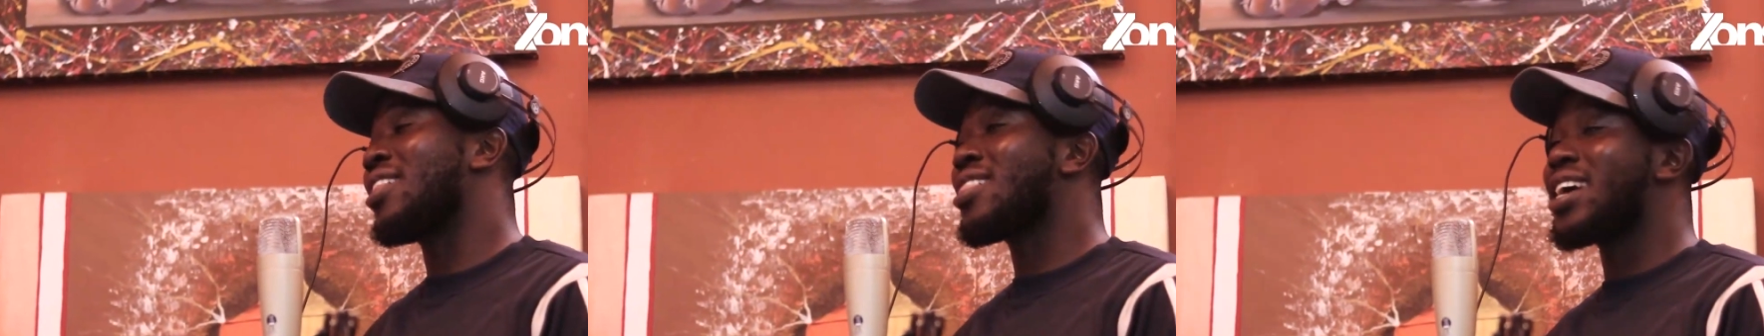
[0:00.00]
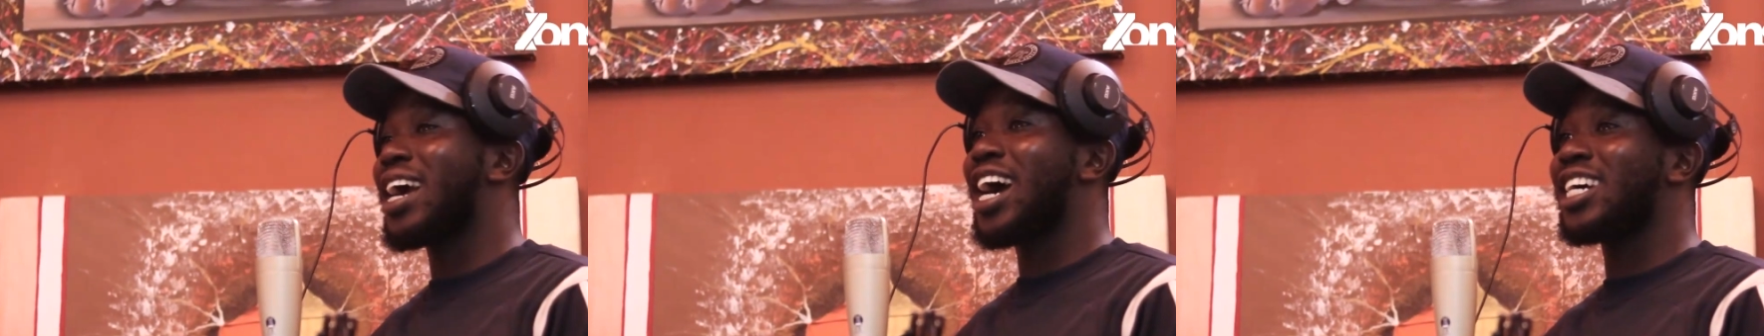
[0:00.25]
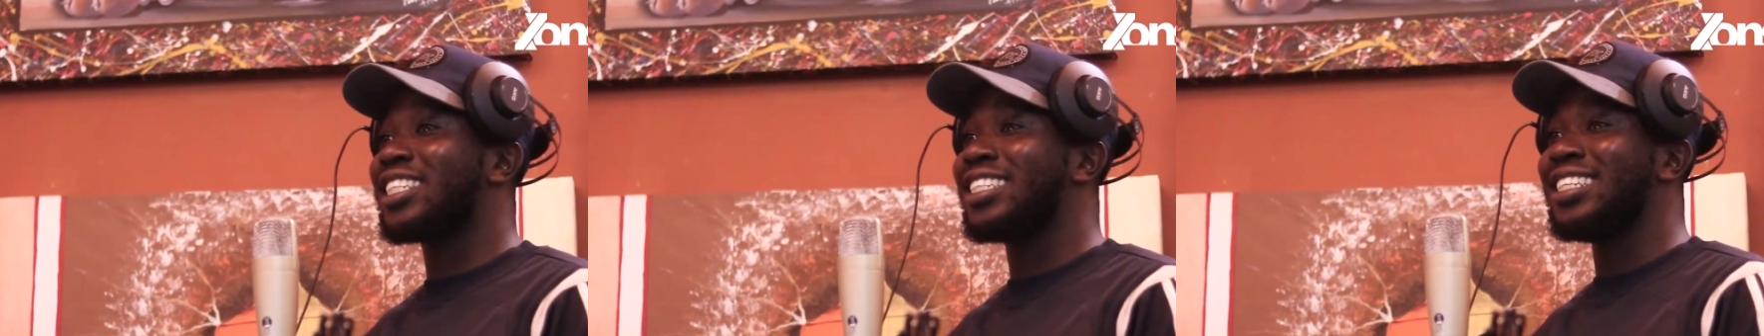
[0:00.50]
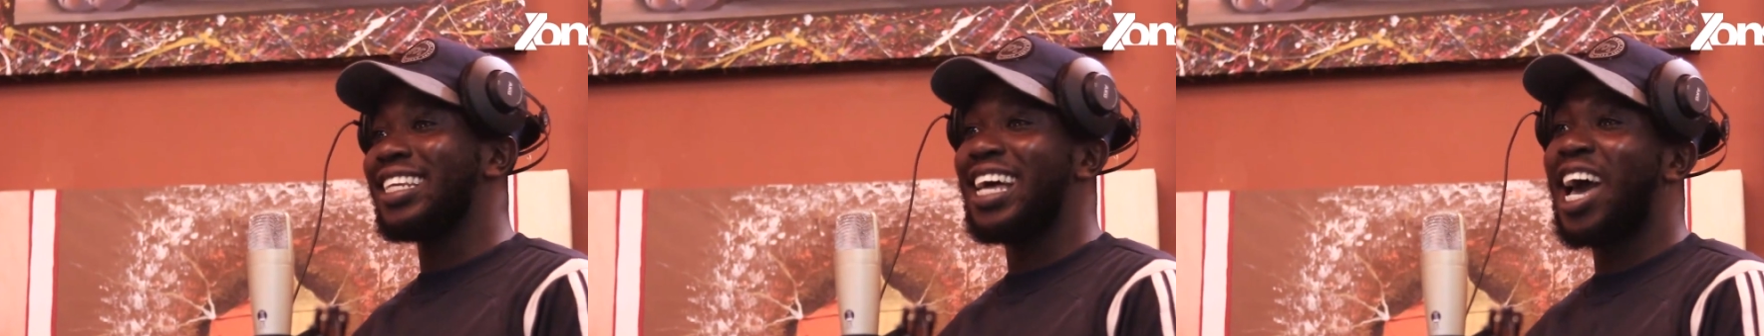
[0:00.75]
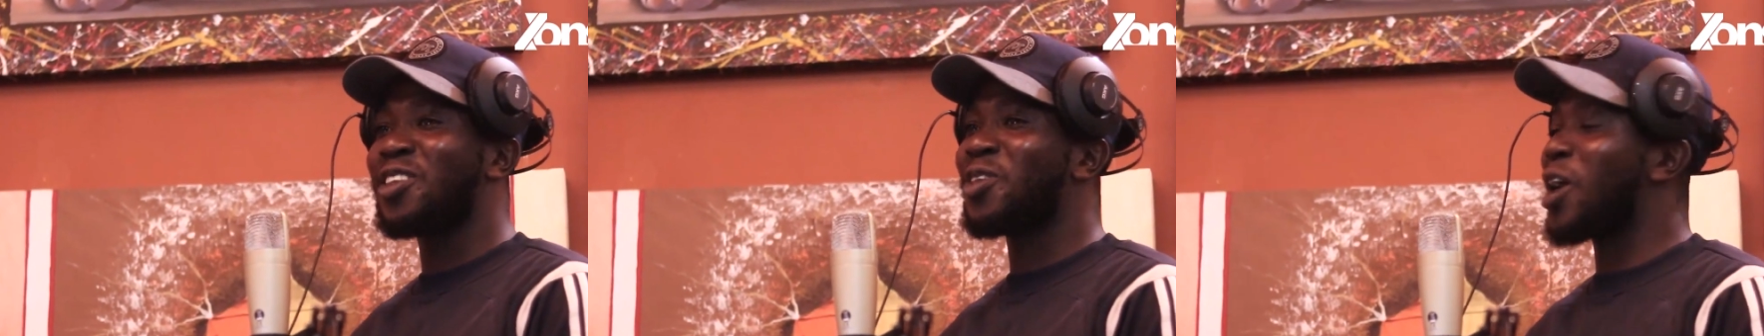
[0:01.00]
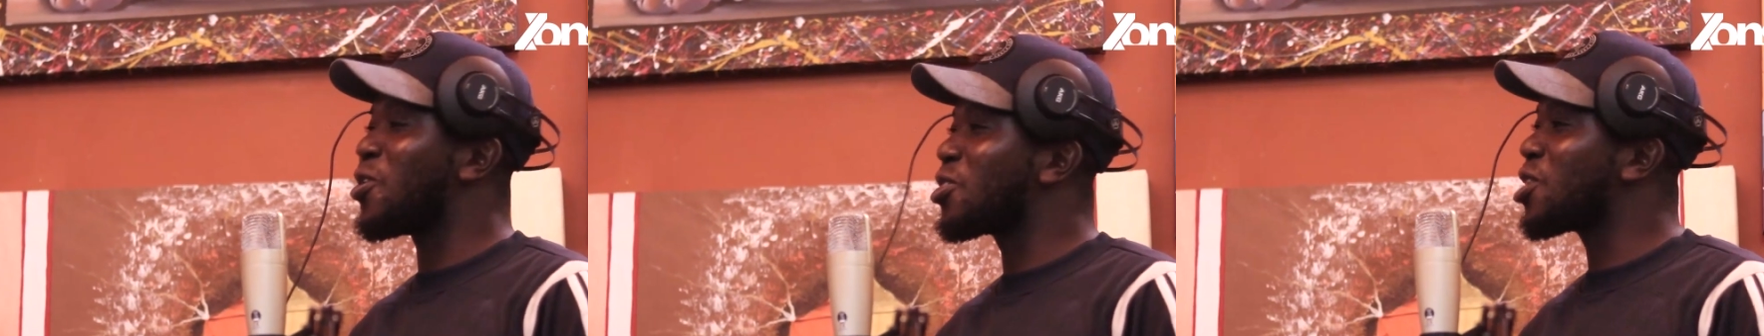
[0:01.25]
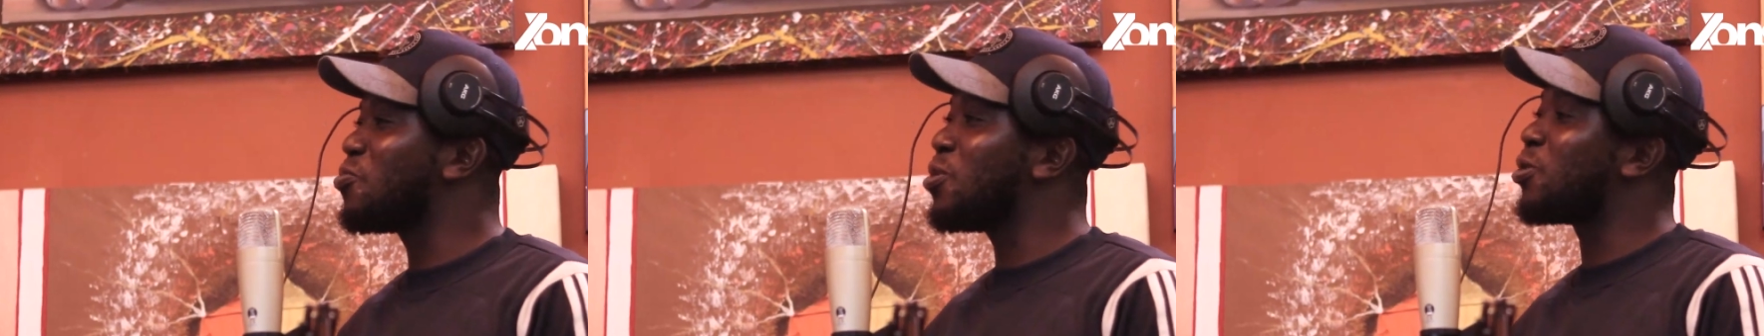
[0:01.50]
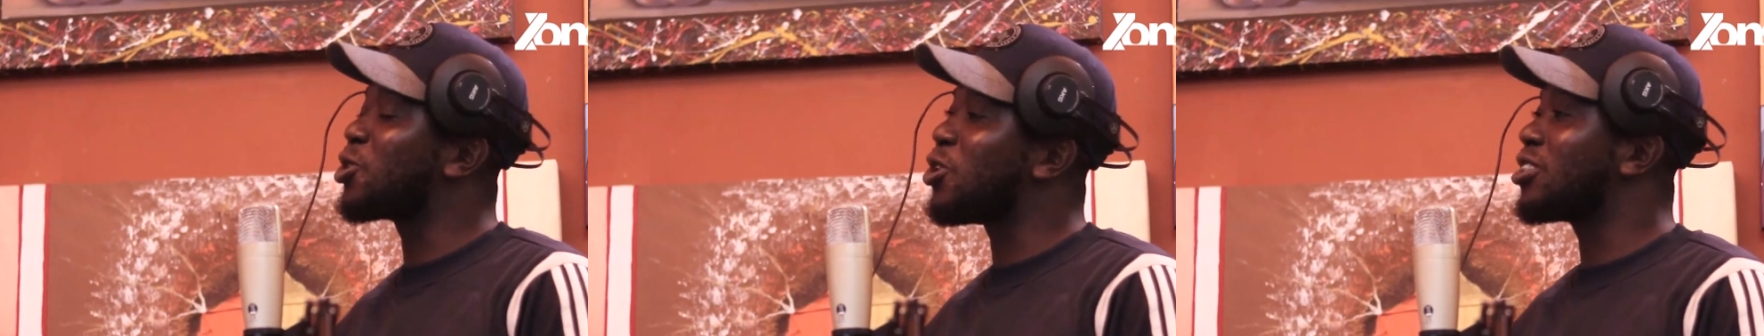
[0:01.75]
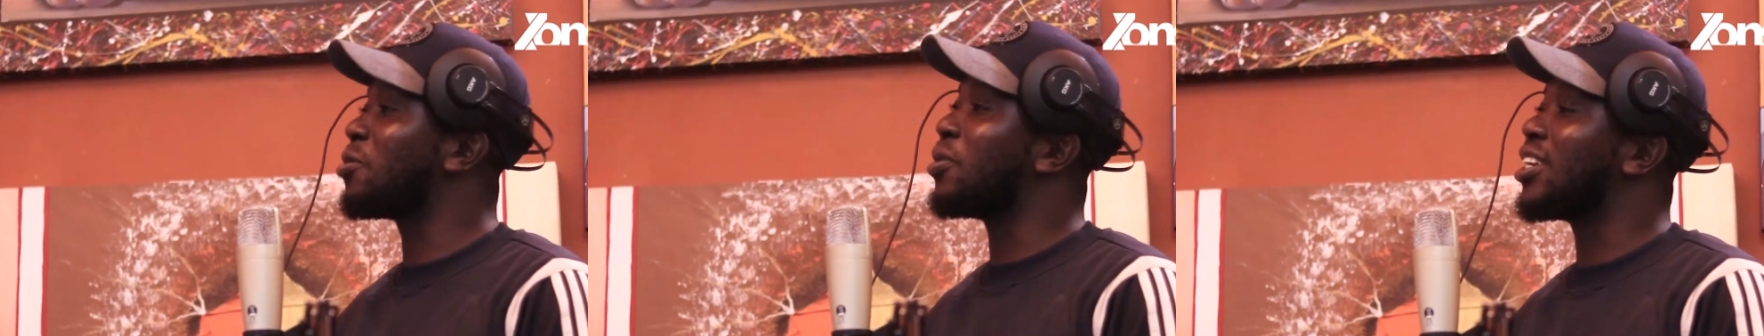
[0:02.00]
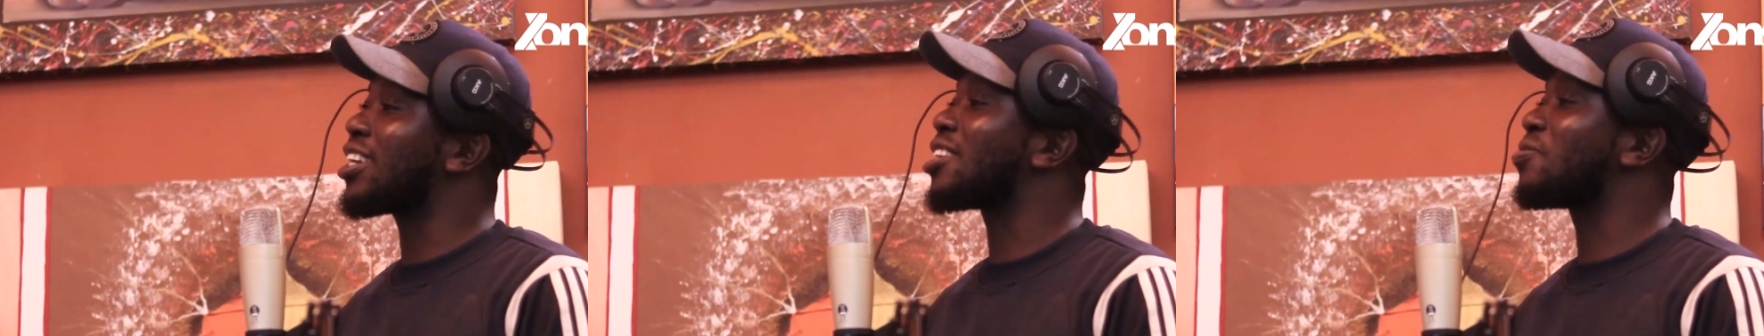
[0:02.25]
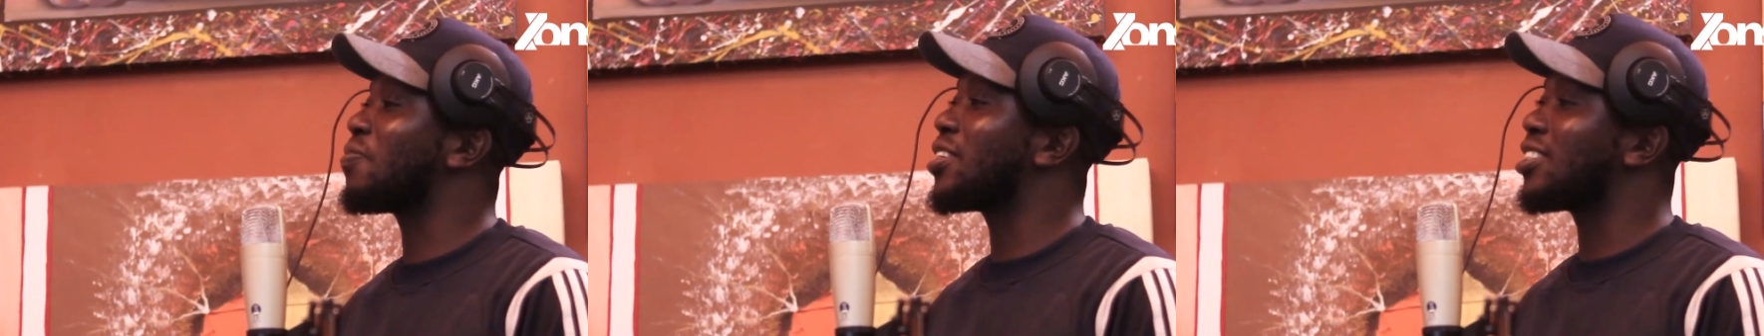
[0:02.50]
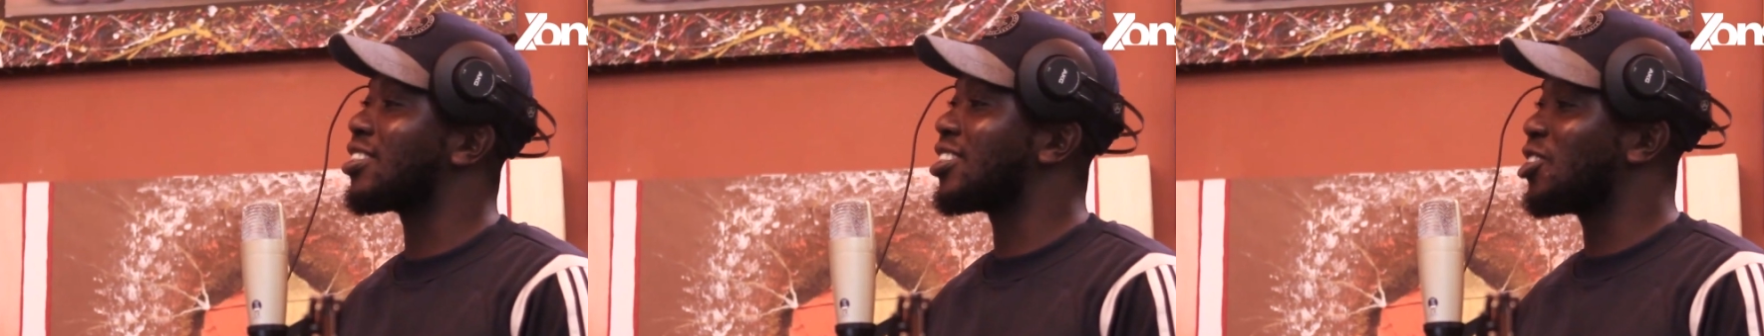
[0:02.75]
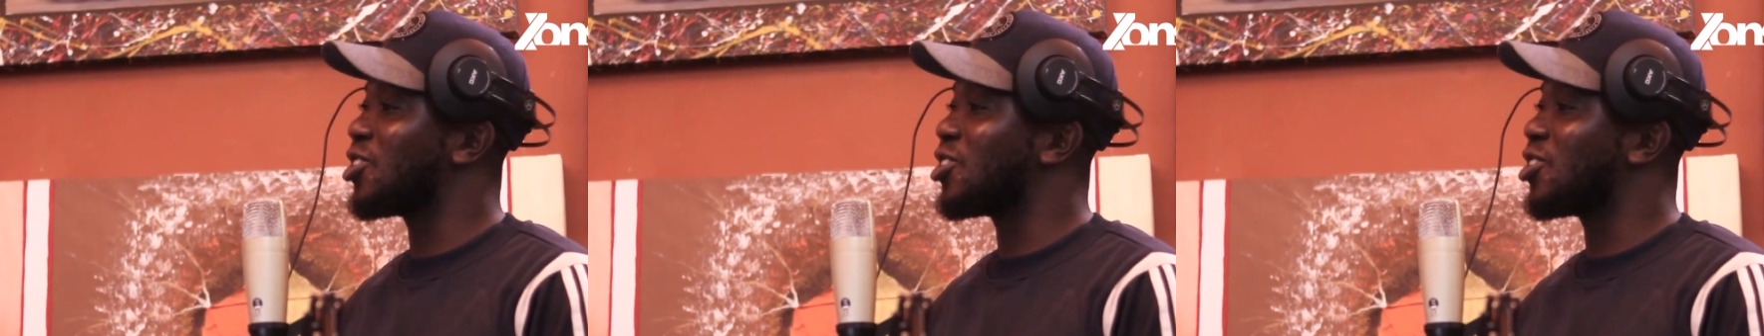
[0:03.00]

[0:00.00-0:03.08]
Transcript: think I don't think people talked about it as much as they should.